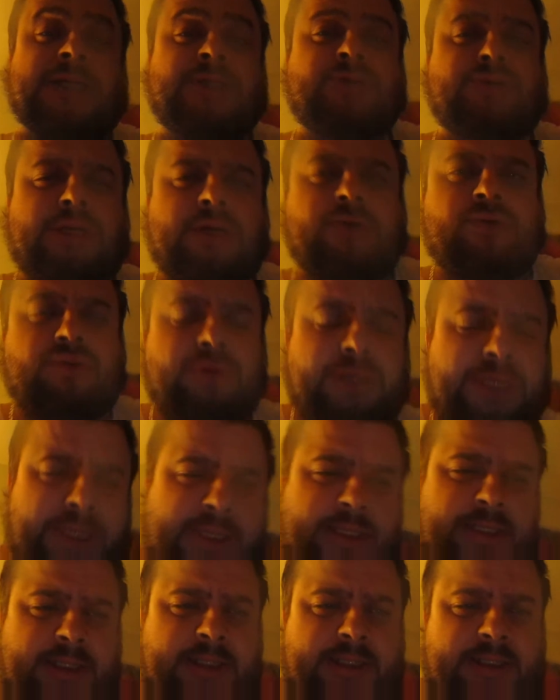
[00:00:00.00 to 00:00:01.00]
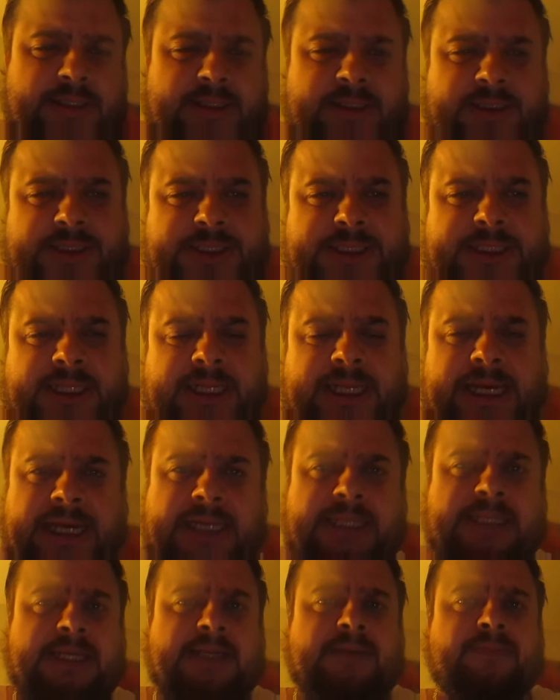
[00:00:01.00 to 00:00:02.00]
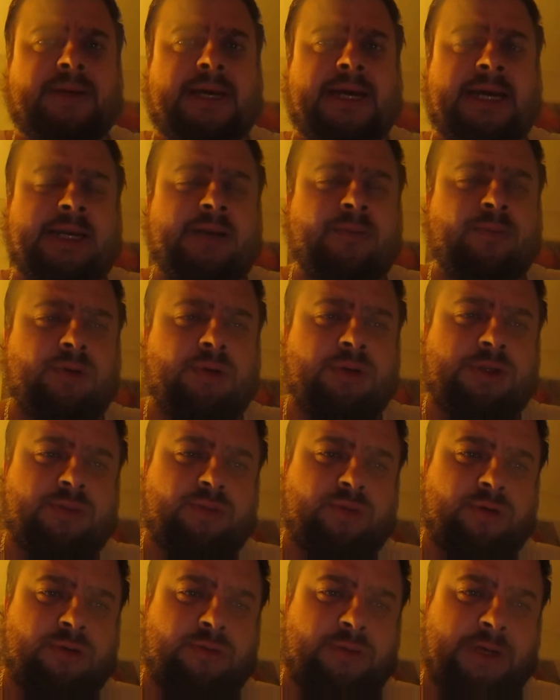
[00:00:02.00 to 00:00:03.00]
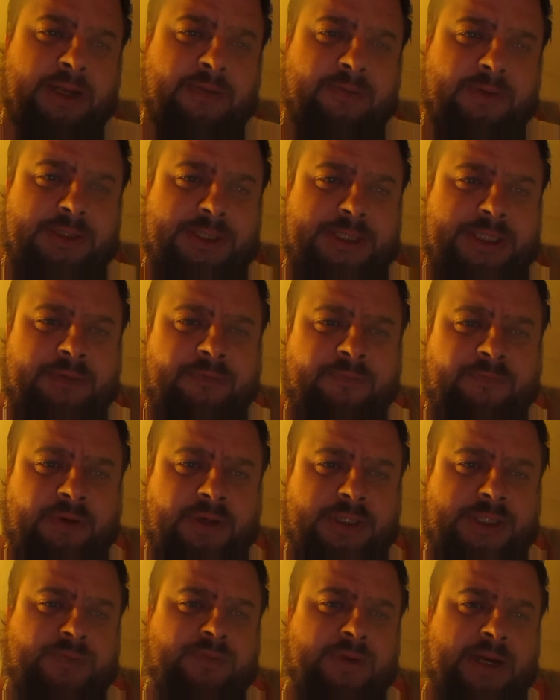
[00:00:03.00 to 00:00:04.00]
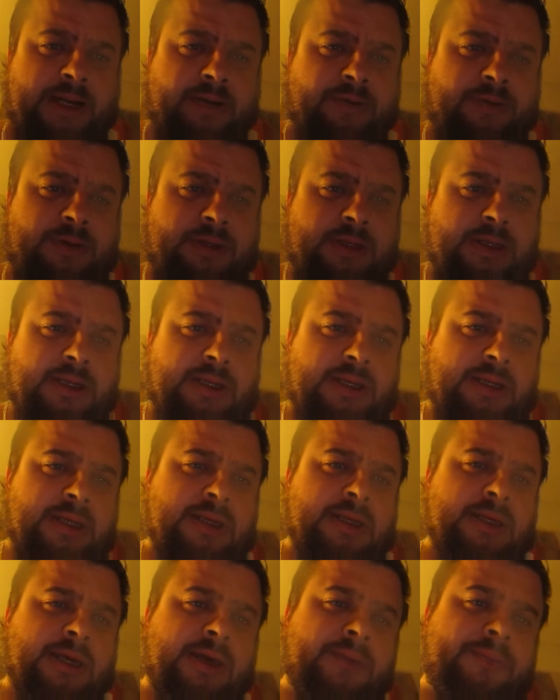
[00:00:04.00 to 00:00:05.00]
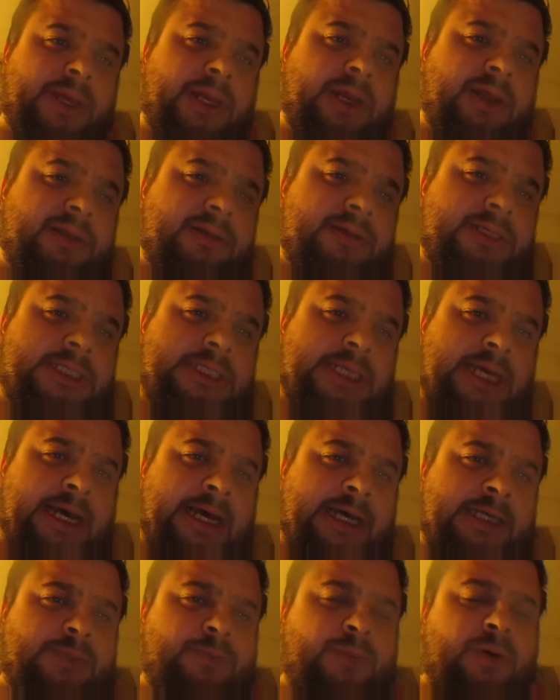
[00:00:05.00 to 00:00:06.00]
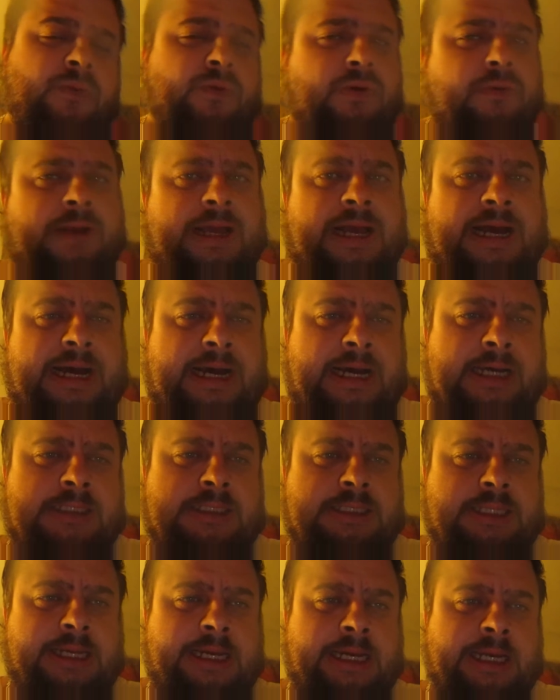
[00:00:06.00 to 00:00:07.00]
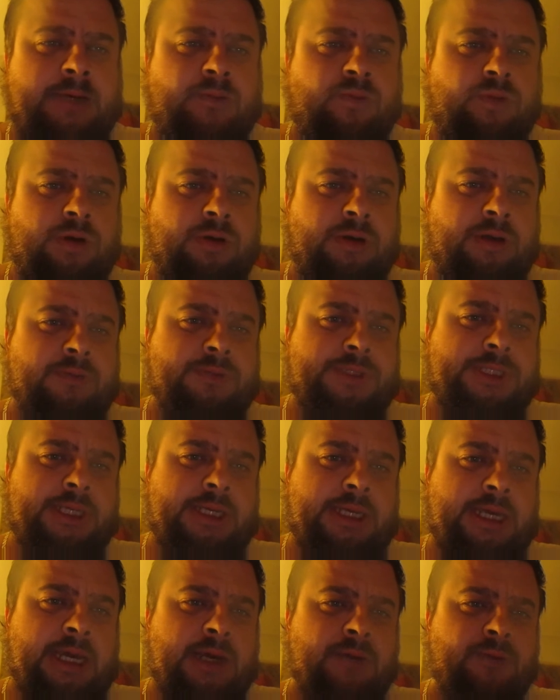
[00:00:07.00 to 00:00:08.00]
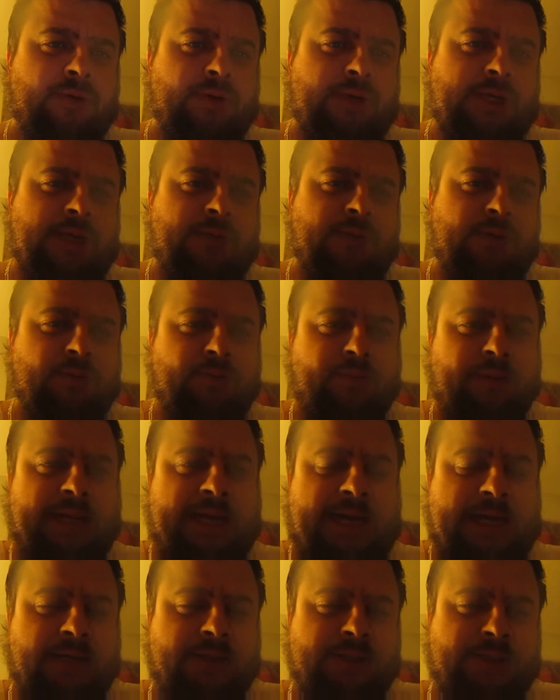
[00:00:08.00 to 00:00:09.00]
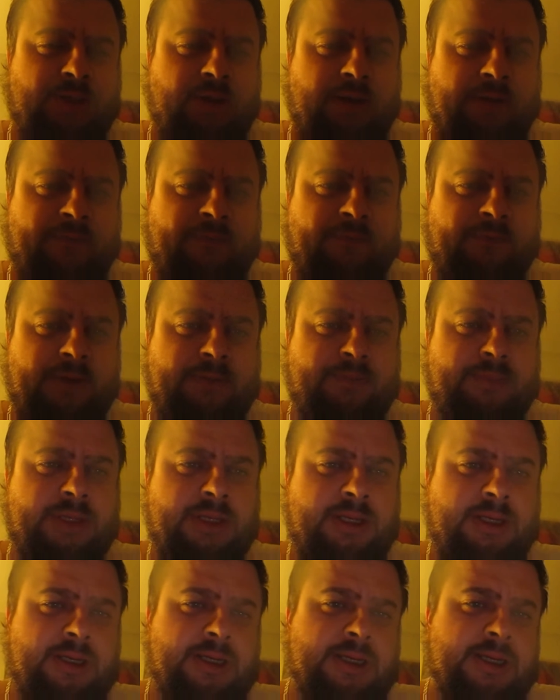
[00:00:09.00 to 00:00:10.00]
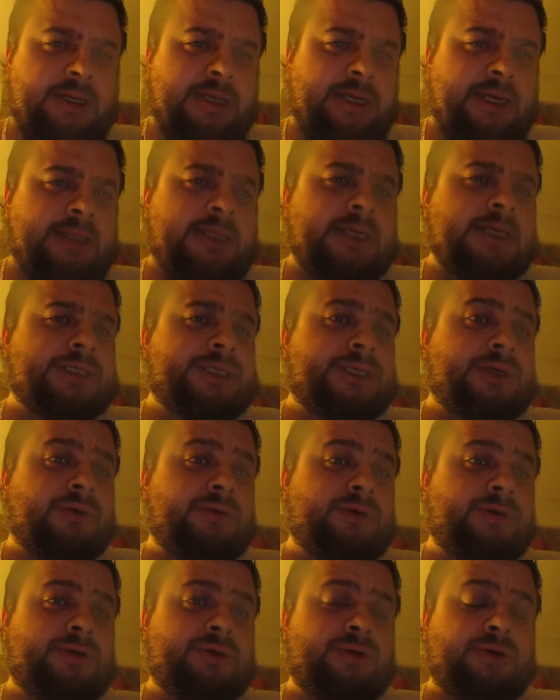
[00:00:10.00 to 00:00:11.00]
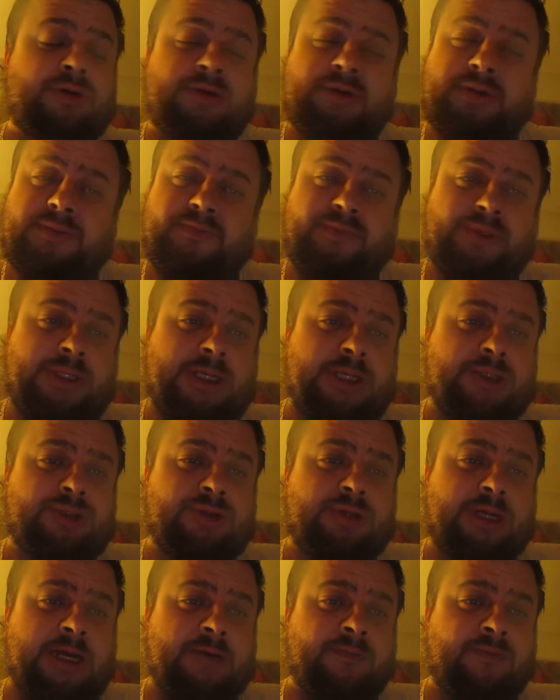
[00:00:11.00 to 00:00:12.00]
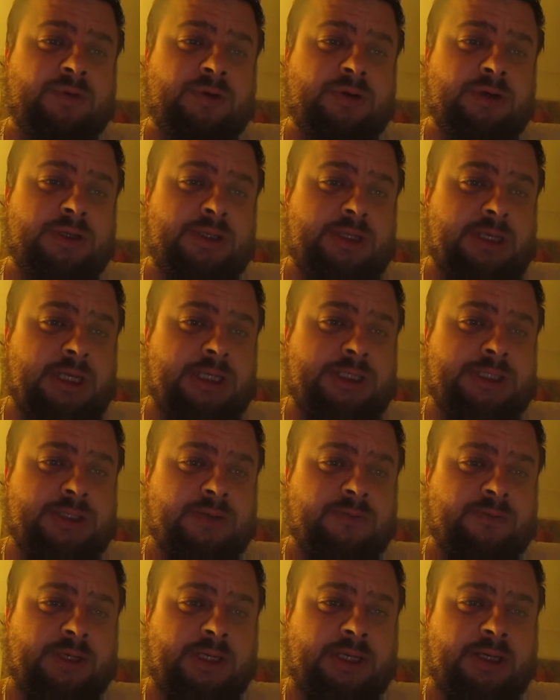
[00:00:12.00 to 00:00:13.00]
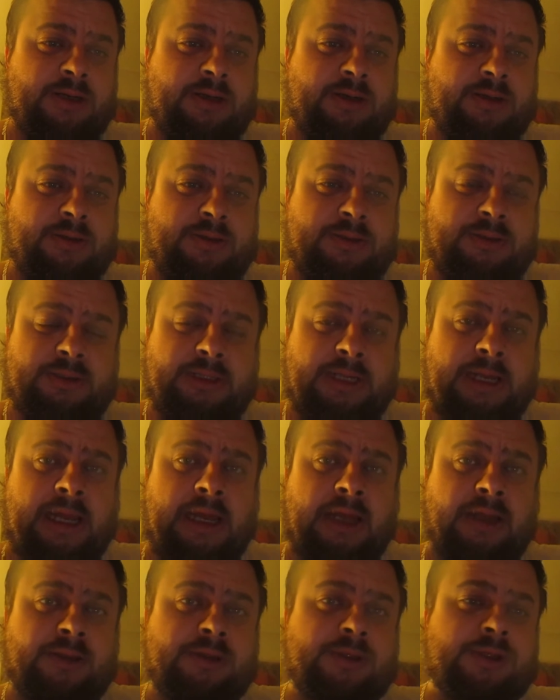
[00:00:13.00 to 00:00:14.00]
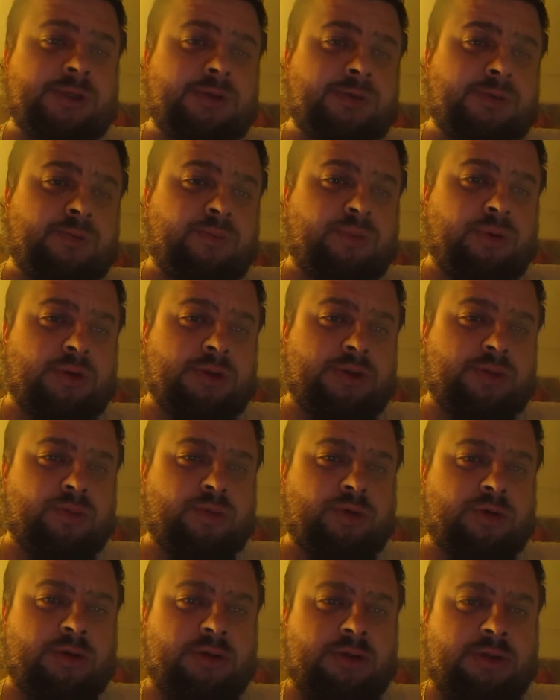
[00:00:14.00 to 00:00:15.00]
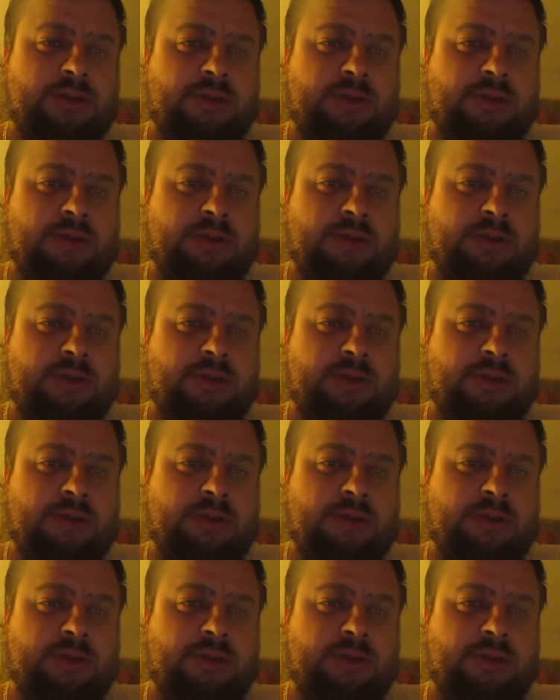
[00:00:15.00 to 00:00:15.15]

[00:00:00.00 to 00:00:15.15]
Patrick Queen, selected by the Baltimore Ravens in the first round. A bit undersized, but with guys like Williams and Campbell keeping blockers off of him, I think he's going to do potentially have good things over here to do with Baltimore.